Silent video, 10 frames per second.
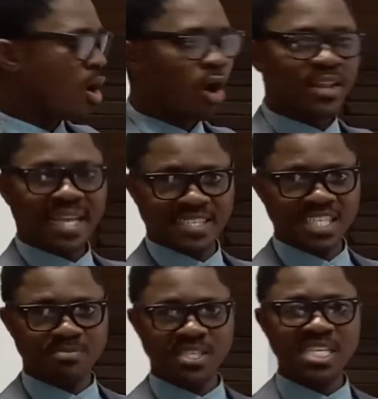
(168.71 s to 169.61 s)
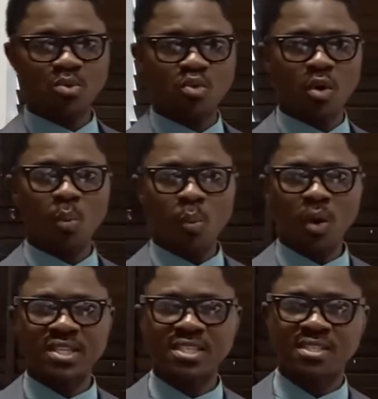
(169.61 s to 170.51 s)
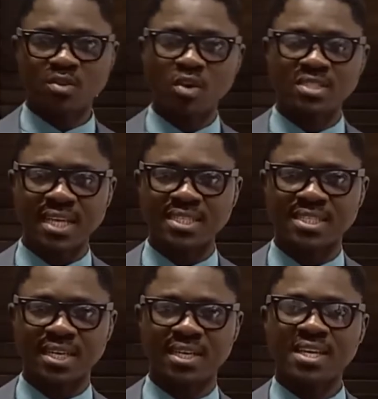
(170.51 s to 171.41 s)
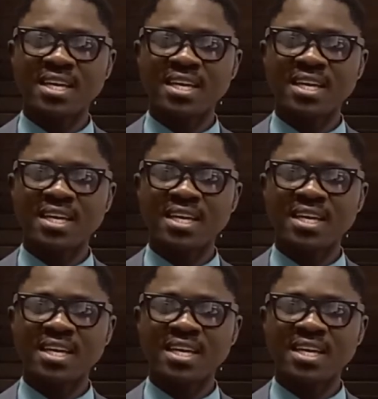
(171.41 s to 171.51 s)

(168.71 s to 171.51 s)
Other things being equal. What is constant here?